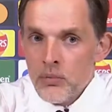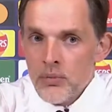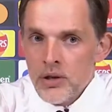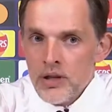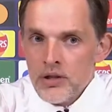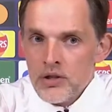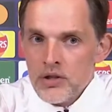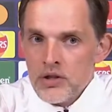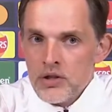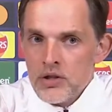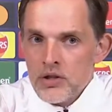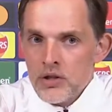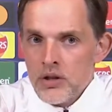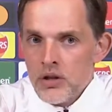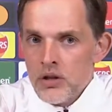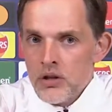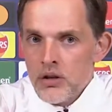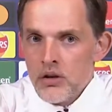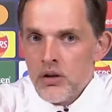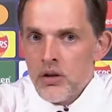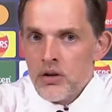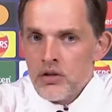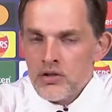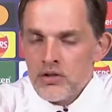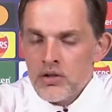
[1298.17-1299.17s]
much
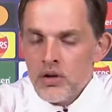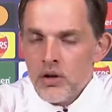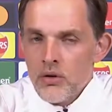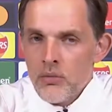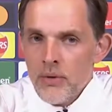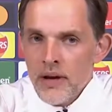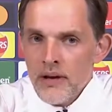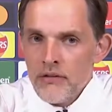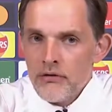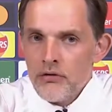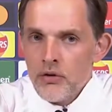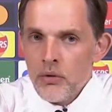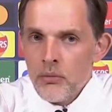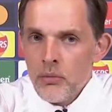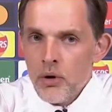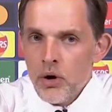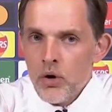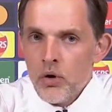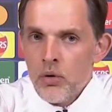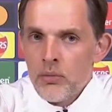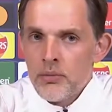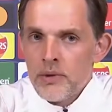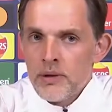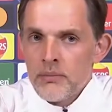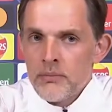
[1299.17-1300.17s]
also away from
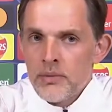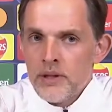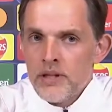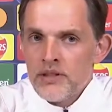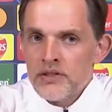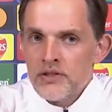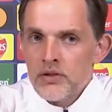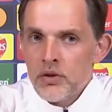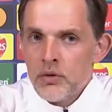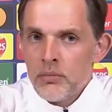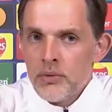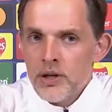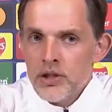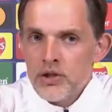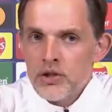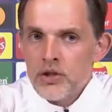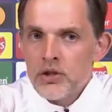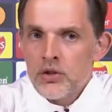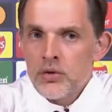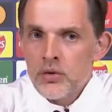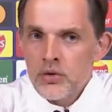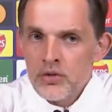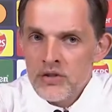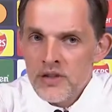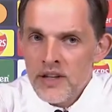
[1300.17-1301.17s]
home and being so much
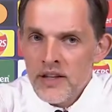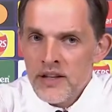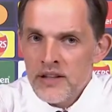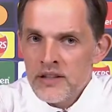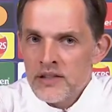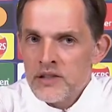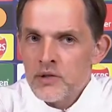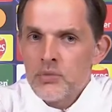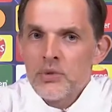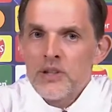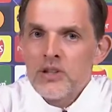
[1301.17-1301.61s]
in hotels,